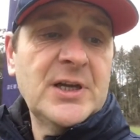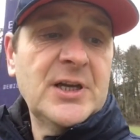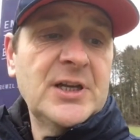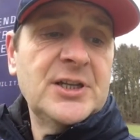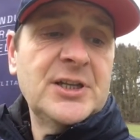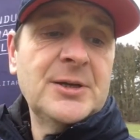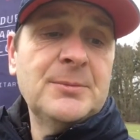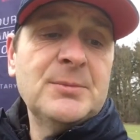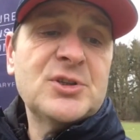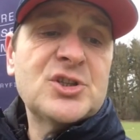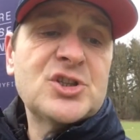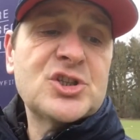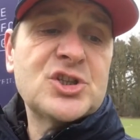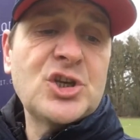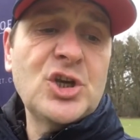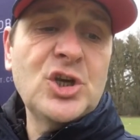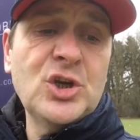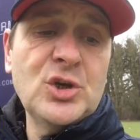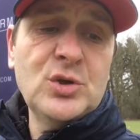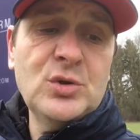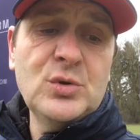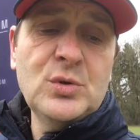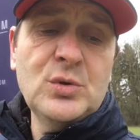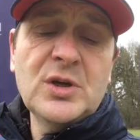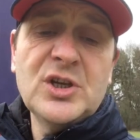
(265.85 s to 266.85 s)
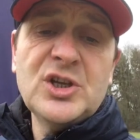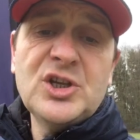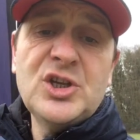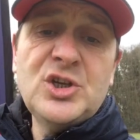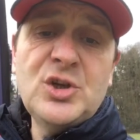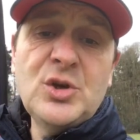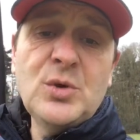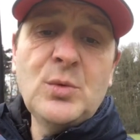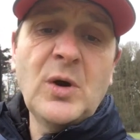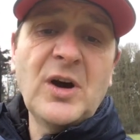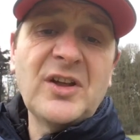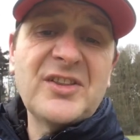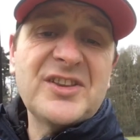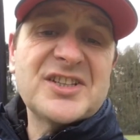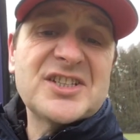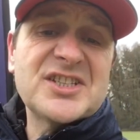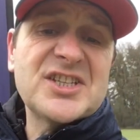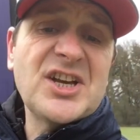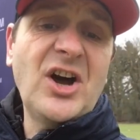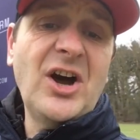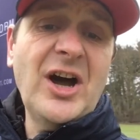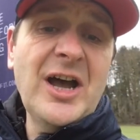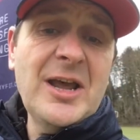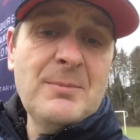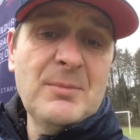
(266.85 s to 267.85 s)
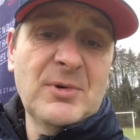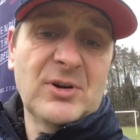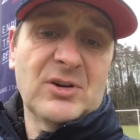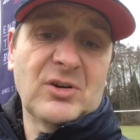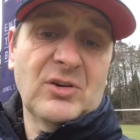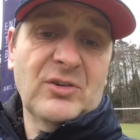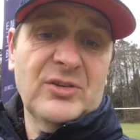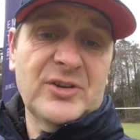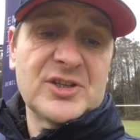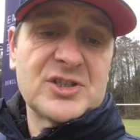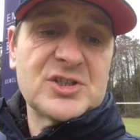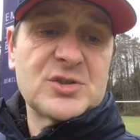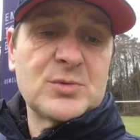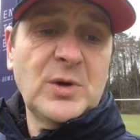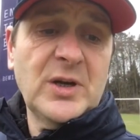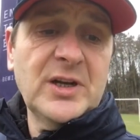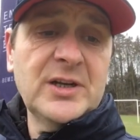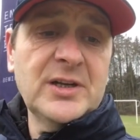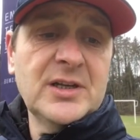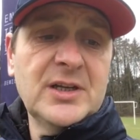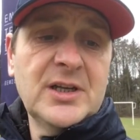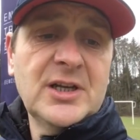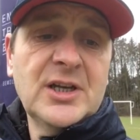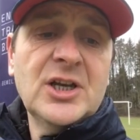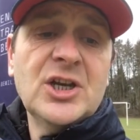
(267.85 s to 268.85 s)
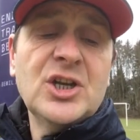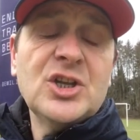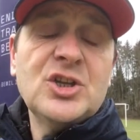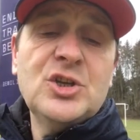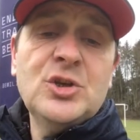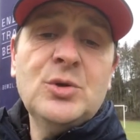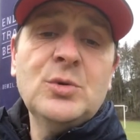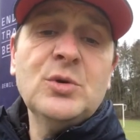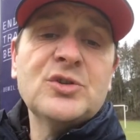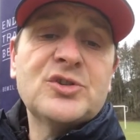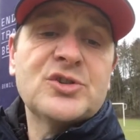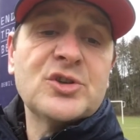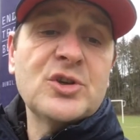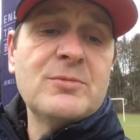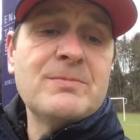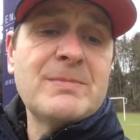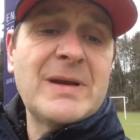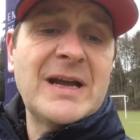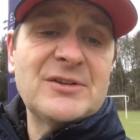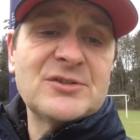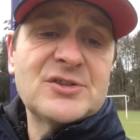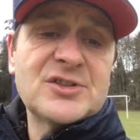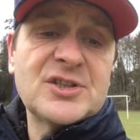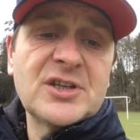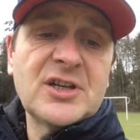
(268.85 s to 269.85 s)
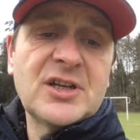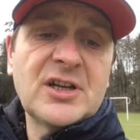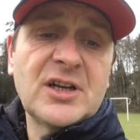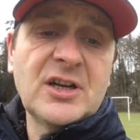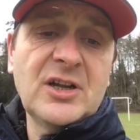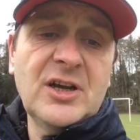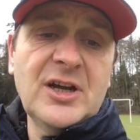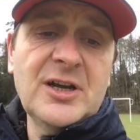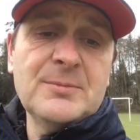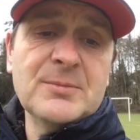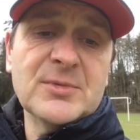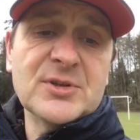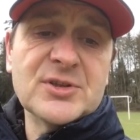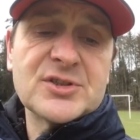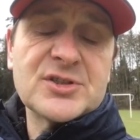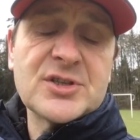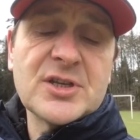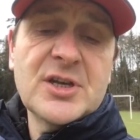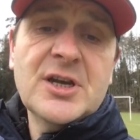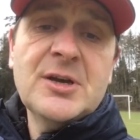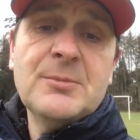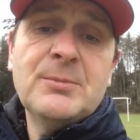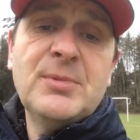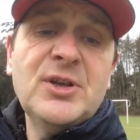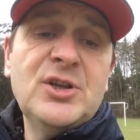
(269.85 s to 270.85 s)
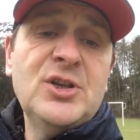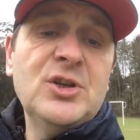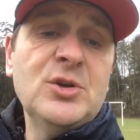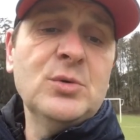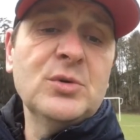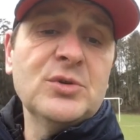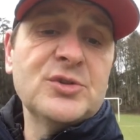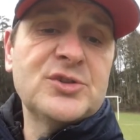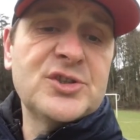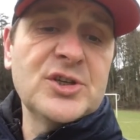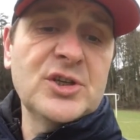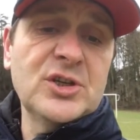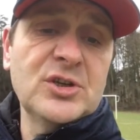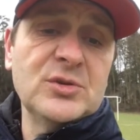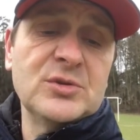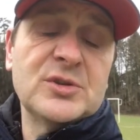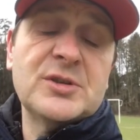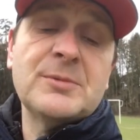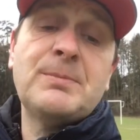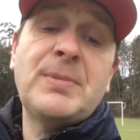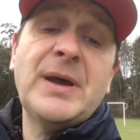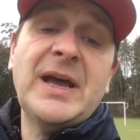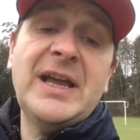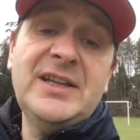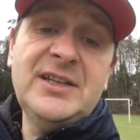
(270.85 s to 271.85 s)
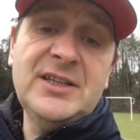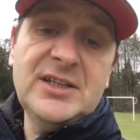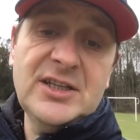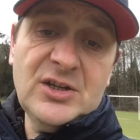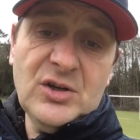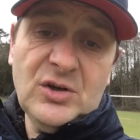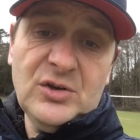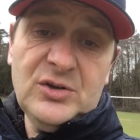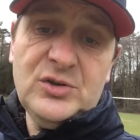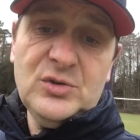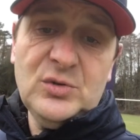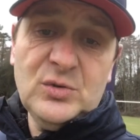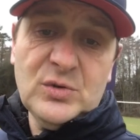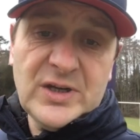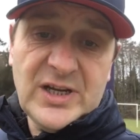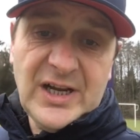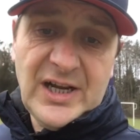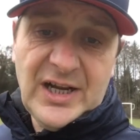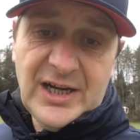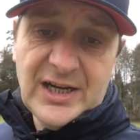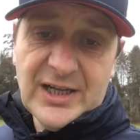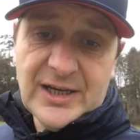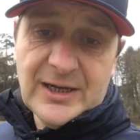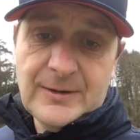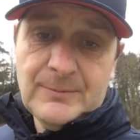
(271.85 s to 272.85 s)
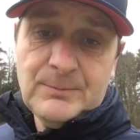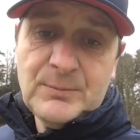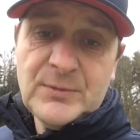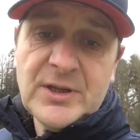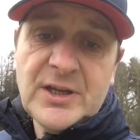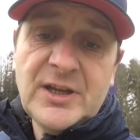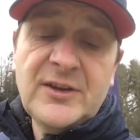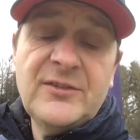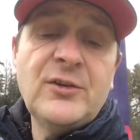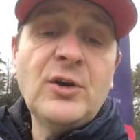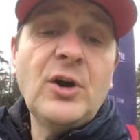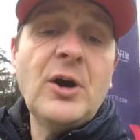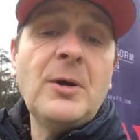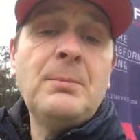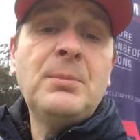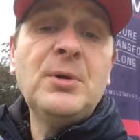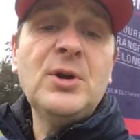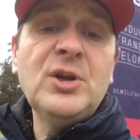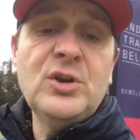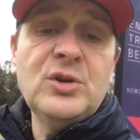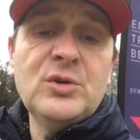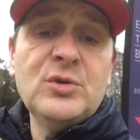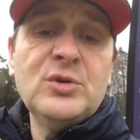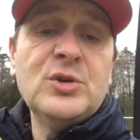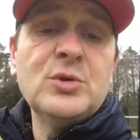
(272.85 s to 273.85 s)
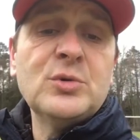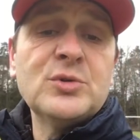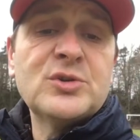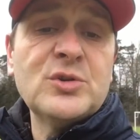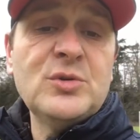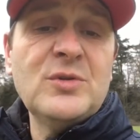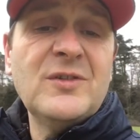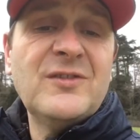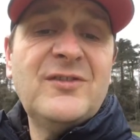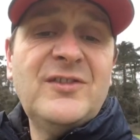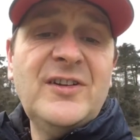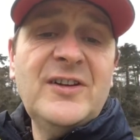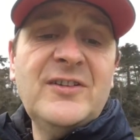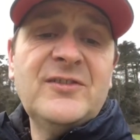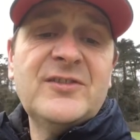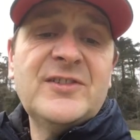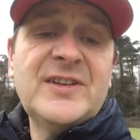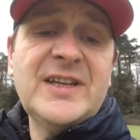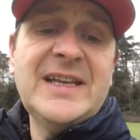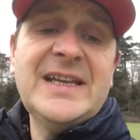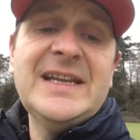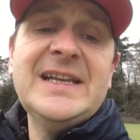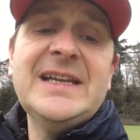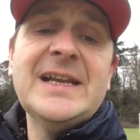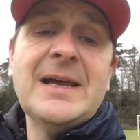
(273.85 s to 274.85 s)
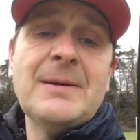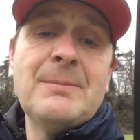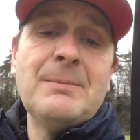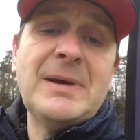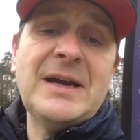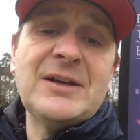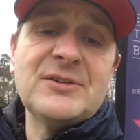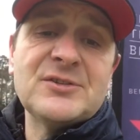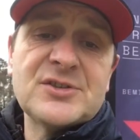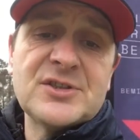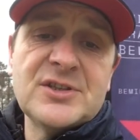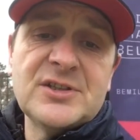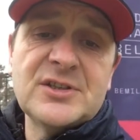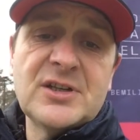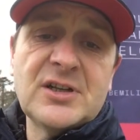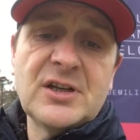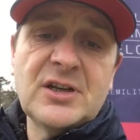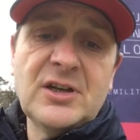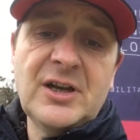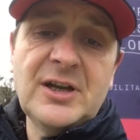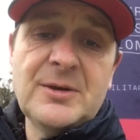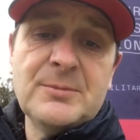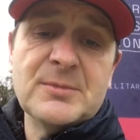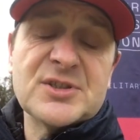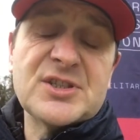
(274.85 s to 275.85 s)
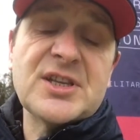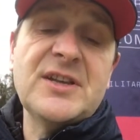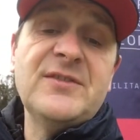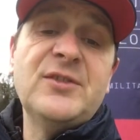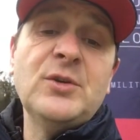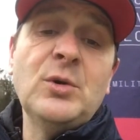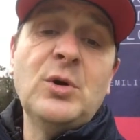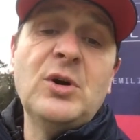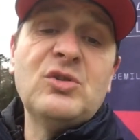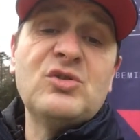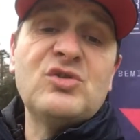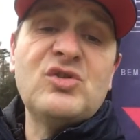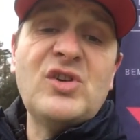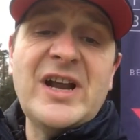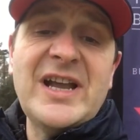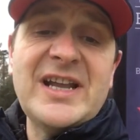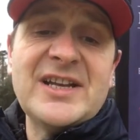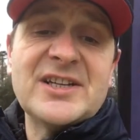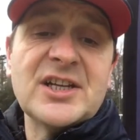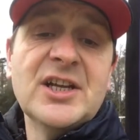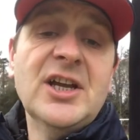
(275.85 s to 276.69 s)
Number two, you are the timer on this one. You will do mountain climbers, but you will do, depending on your colour, if you are blue, you'll do 15 mountain climbers. If you are red,